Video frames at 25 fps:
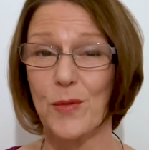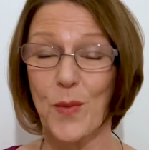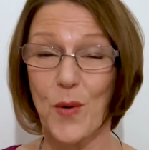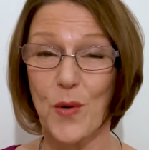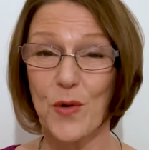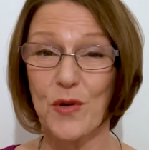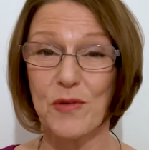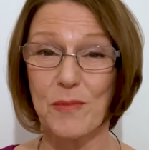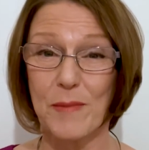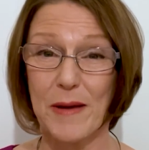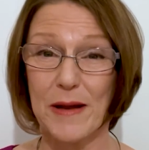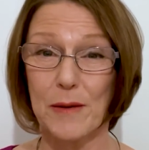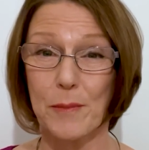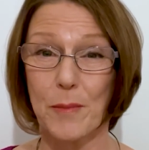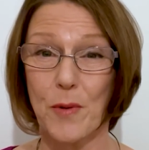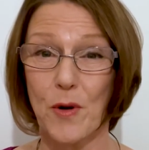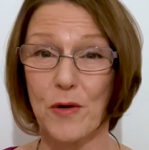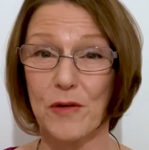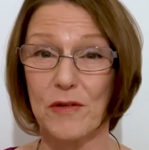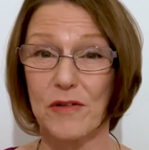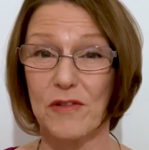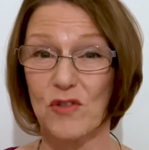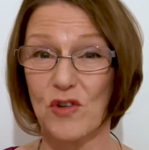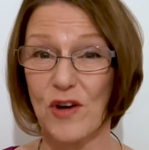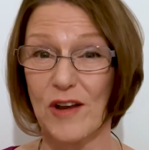
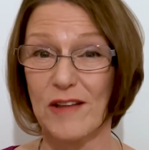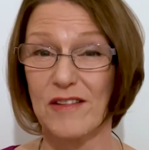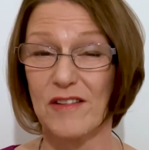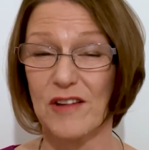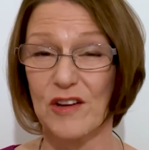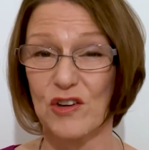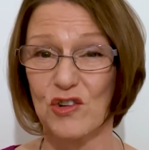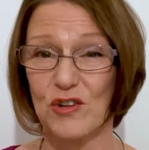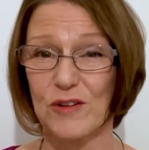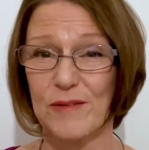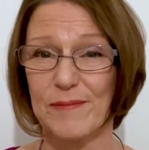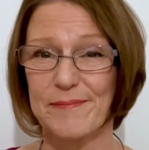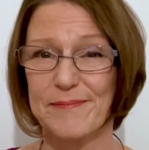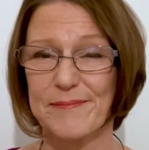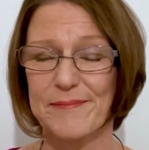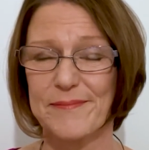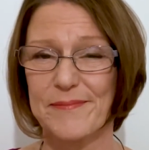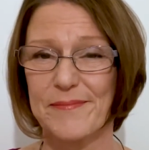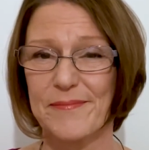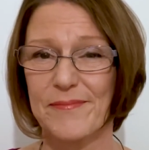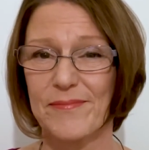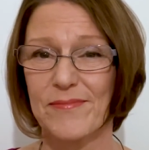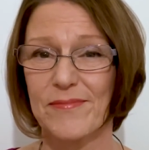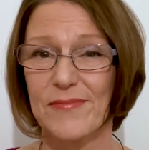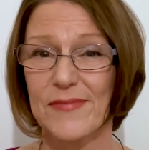postmenopause transition,
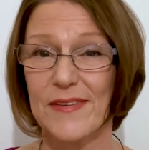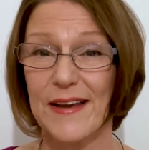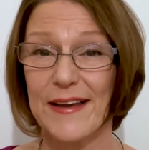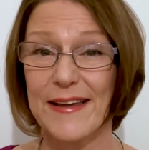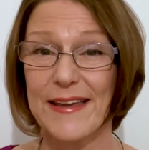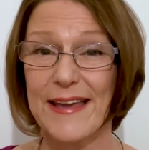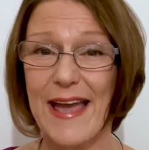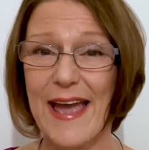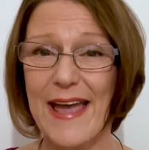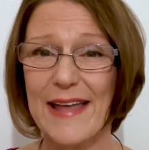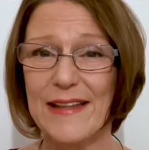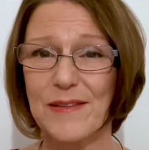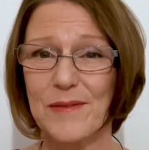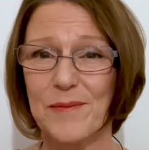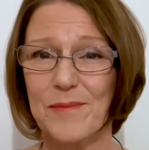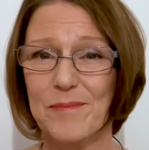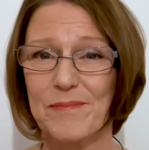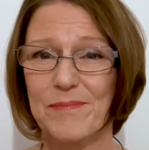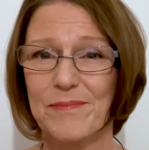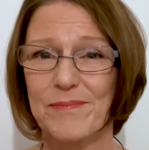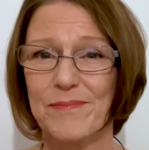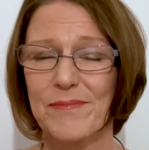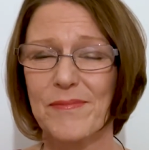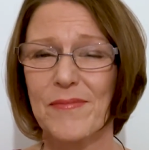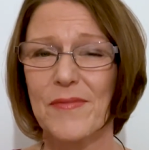again,
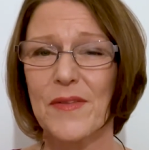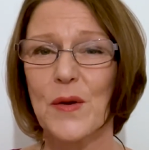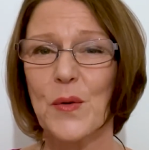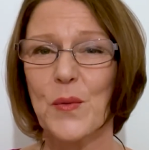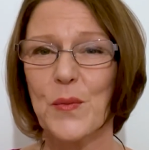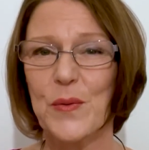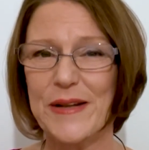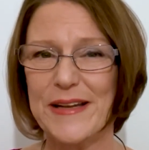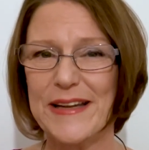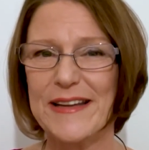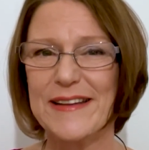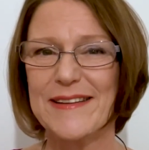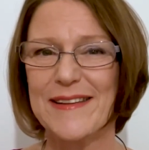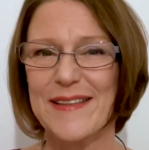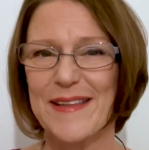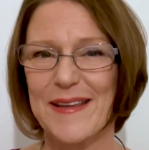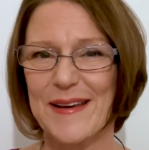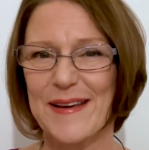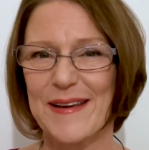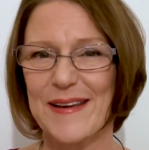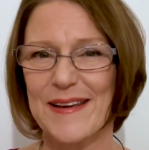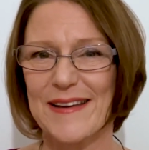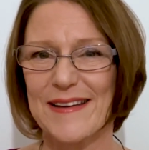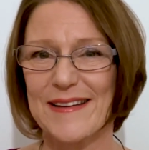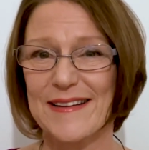we need to
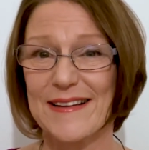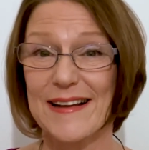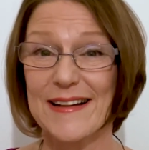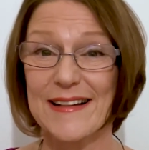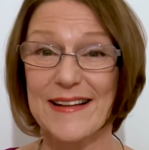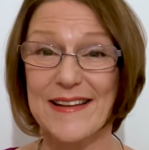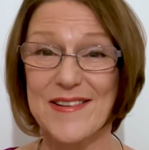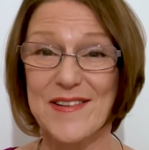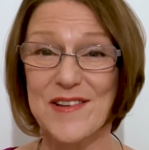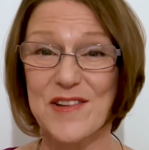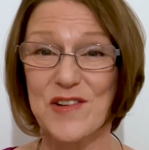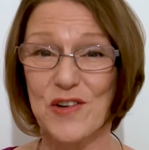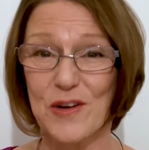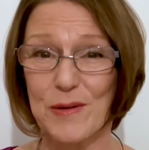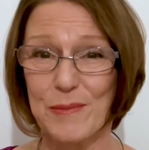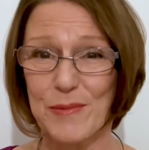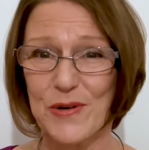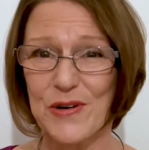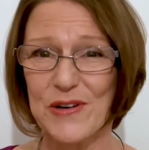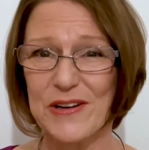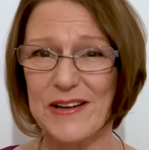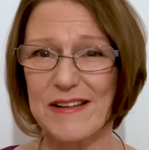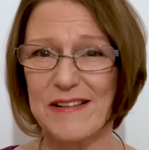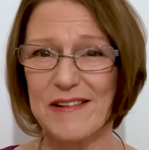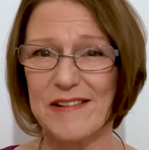think and listen to our
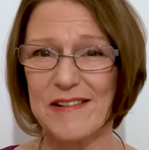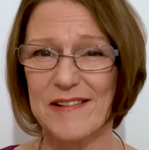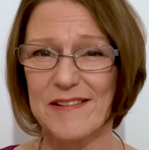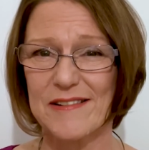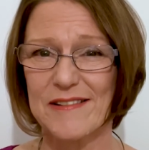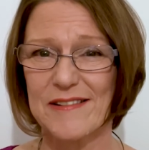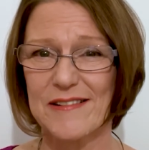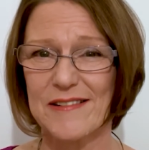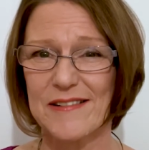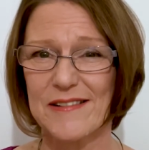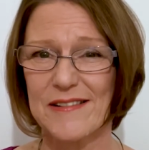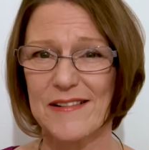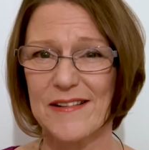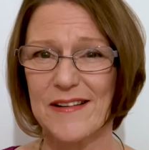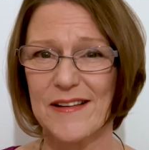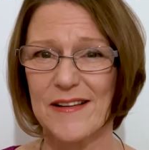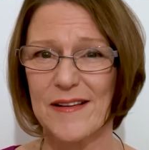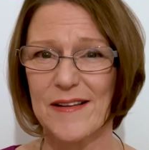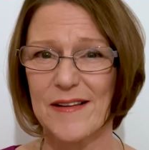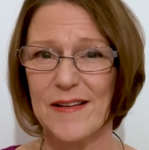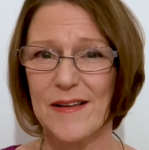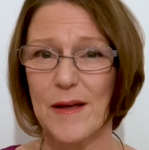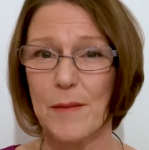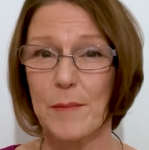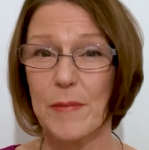bodies,
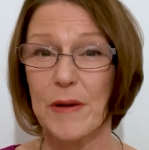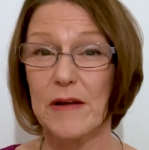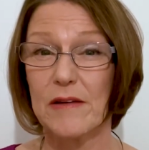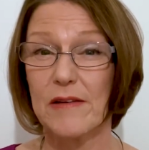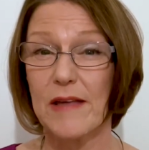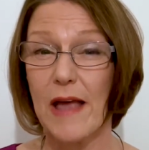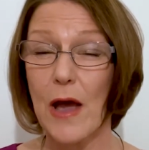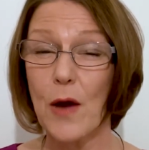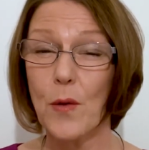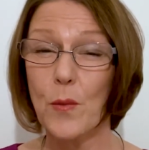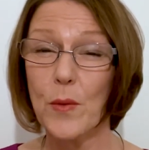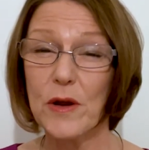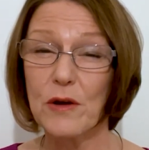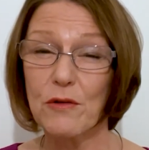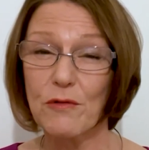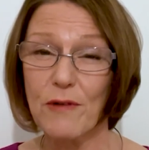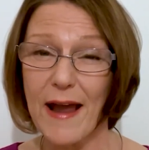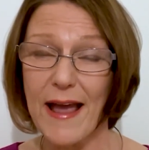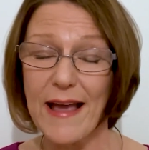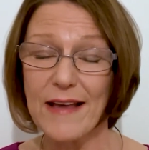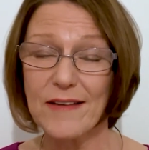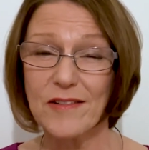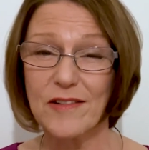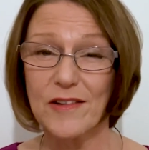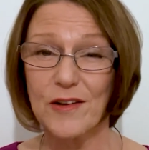because how we
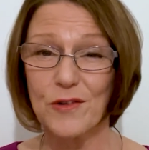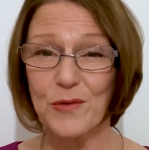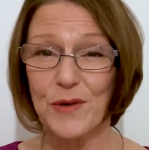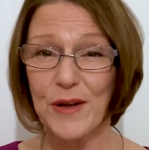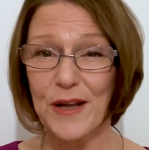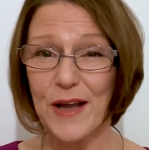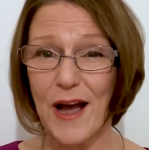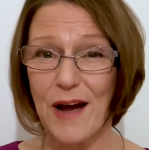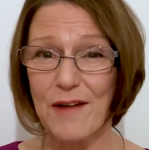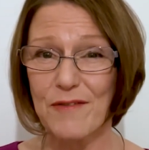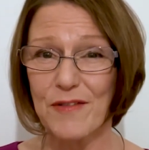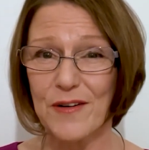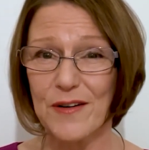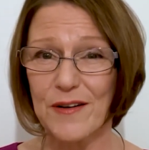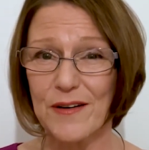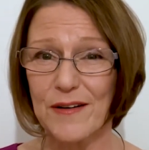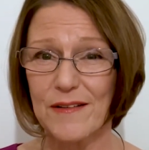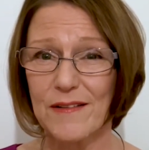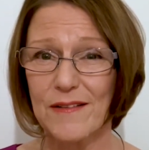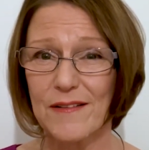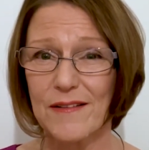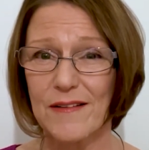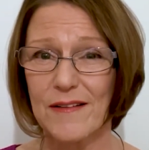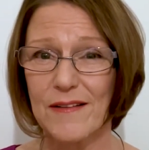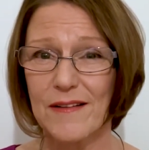rest and recover
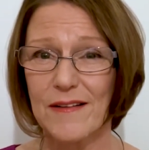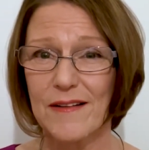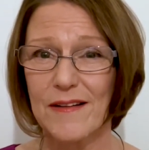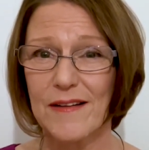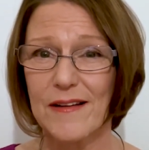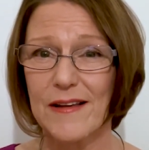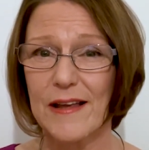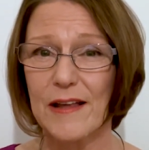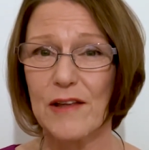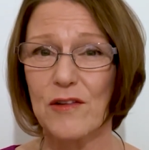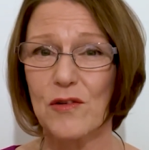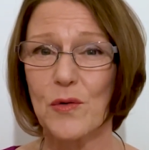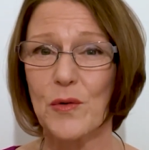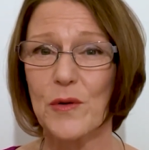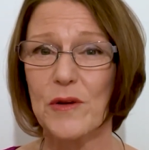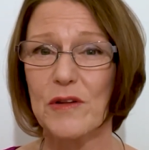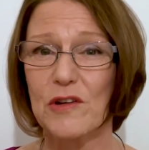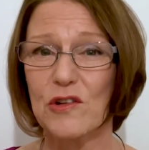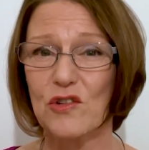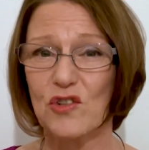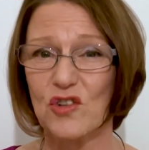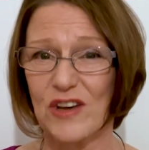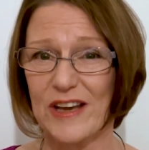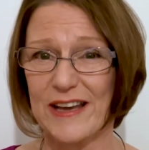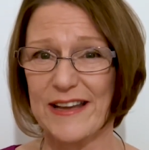is going
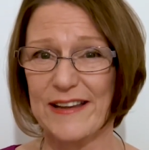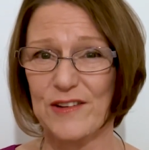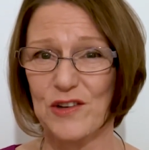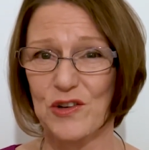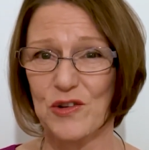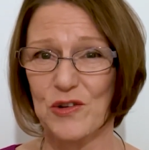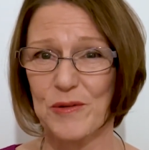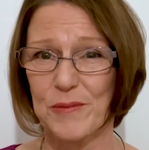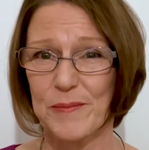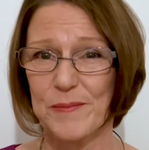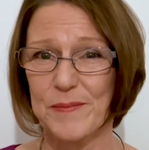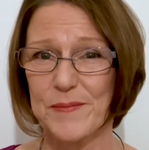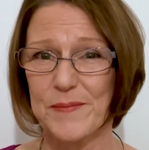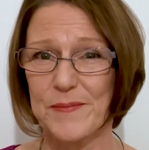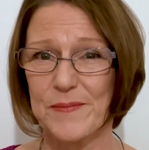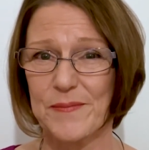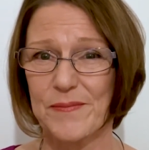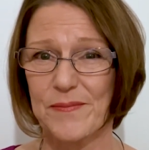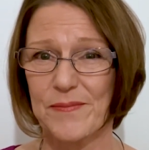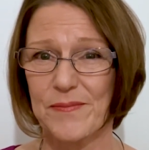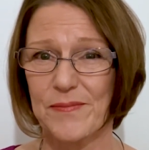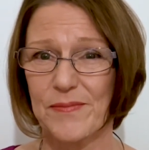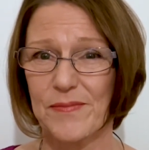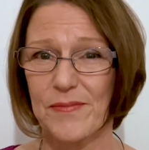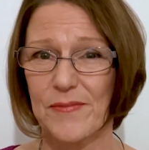to change.
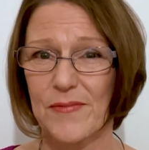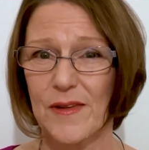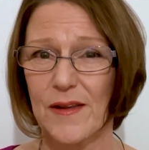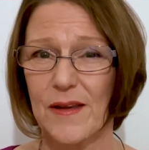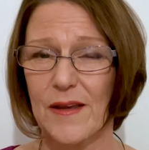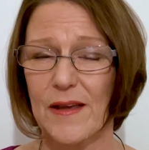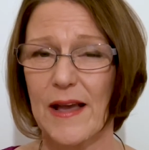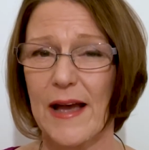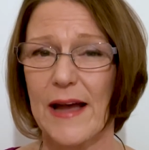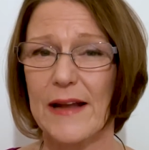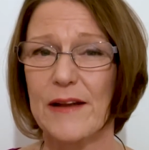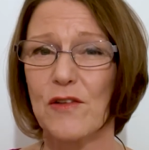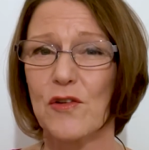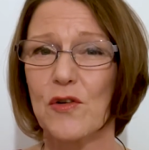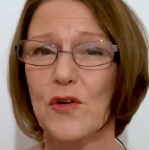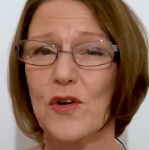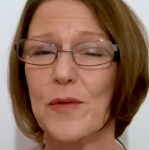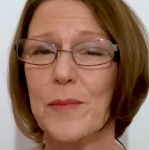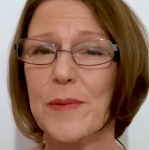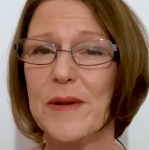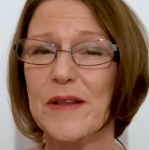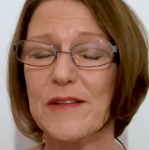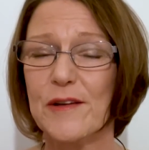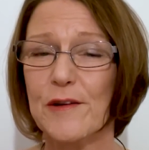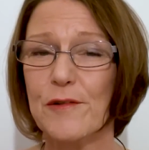And it's going to
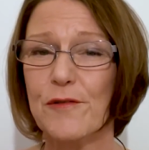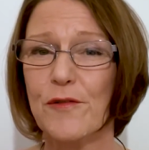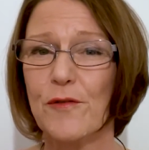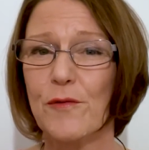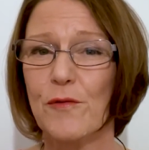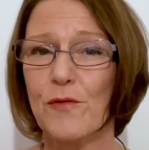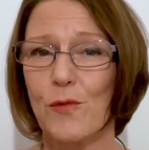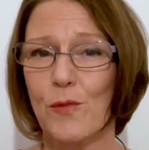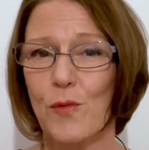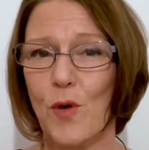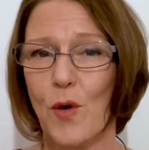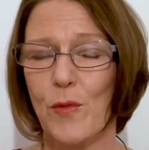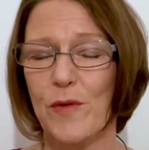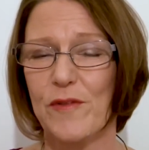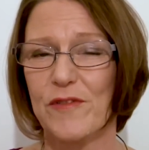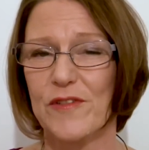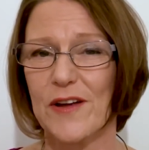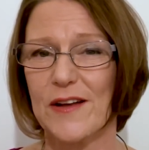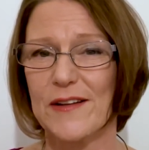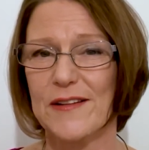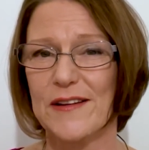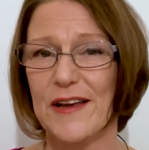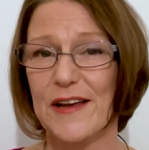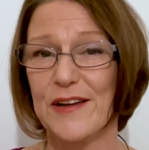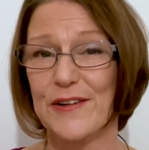be different from what we've
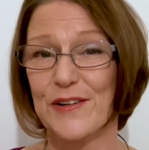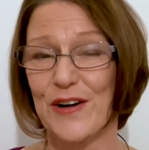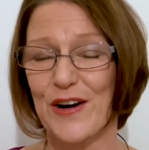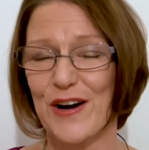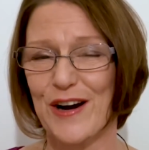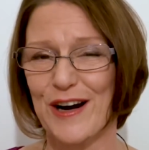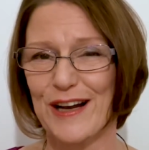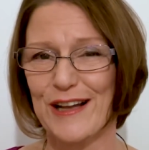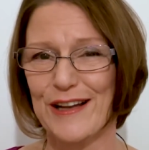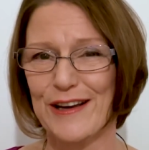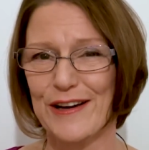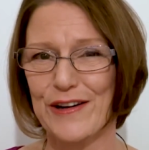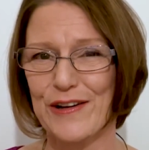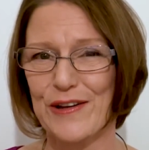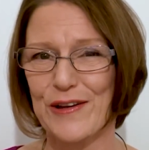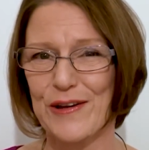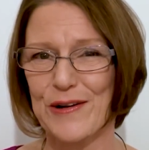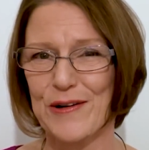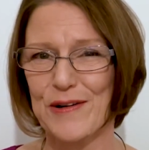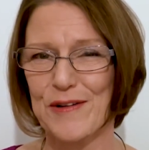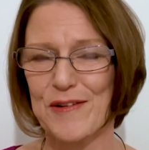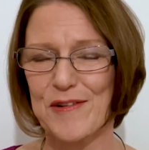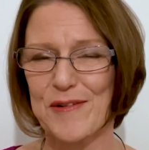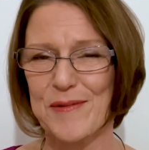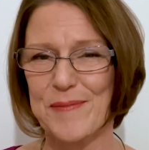done in our earlier
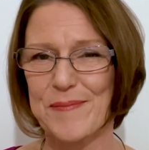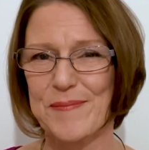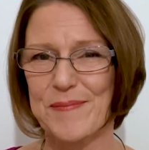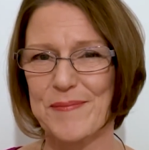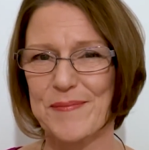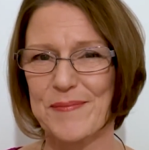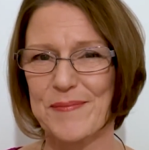years.